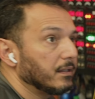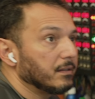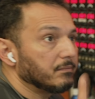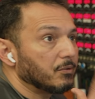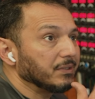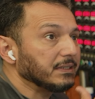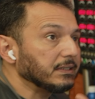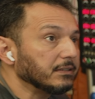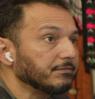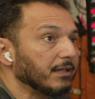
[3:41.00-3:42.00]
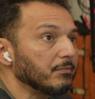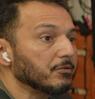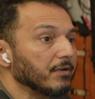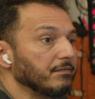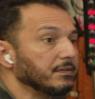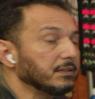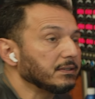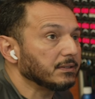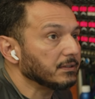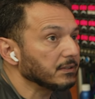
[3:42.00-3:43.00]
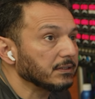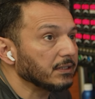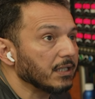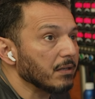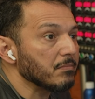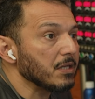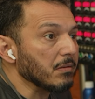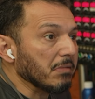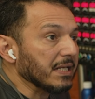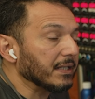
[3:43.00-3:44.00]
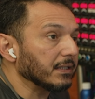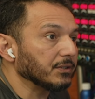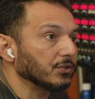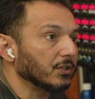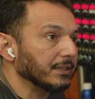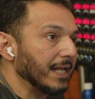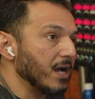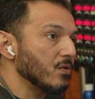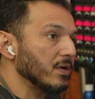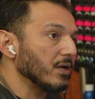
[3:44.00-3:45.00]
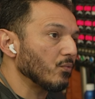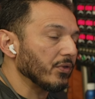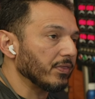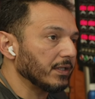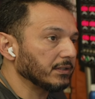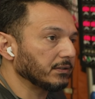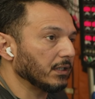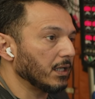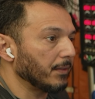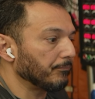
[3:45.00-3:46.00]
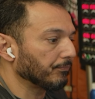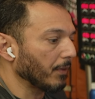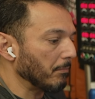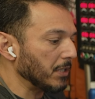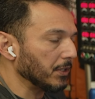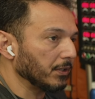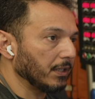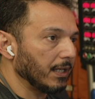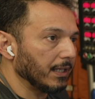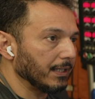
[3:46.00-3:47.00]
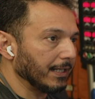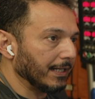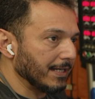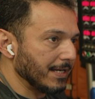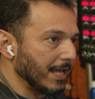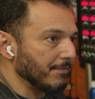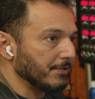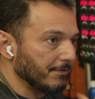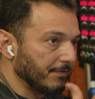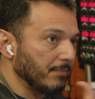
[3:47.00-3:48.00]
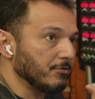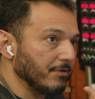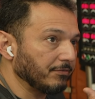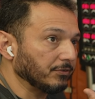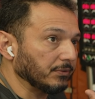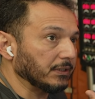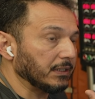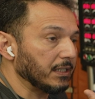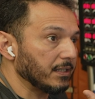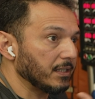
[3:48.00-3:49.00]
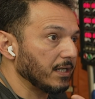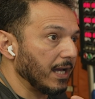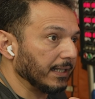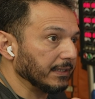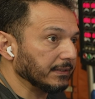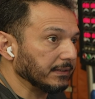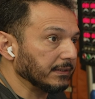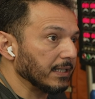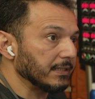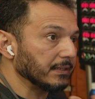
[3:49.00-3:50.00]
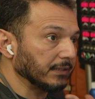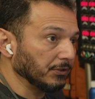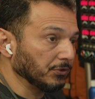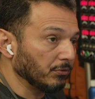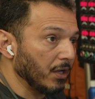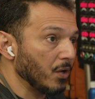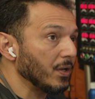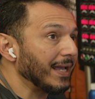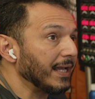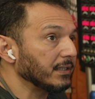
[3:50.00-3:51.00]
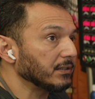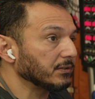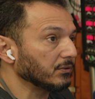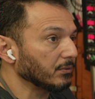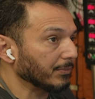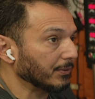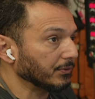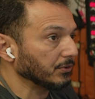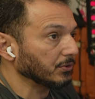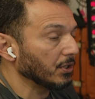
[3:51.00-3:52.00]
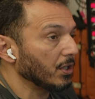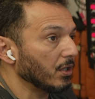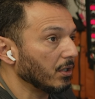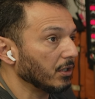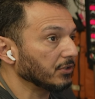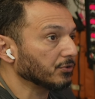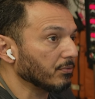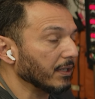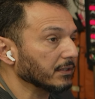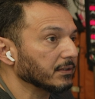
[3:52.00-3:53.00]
But we see the 5-volt reference came immediately. So now with this meter and having the 5-volt reference reading in there, I can see that the sensor ground and the sensor voltage is correct.